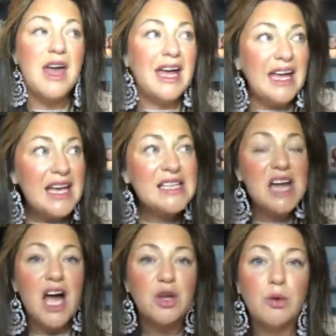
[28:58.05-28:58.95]
That
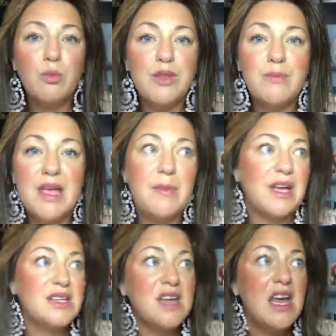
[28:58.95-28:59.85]
he's arguing with me
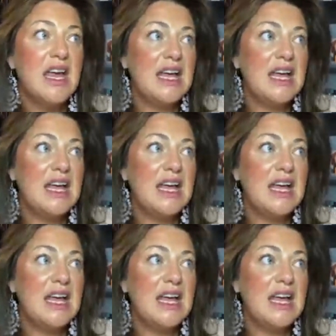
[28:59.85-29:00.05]
because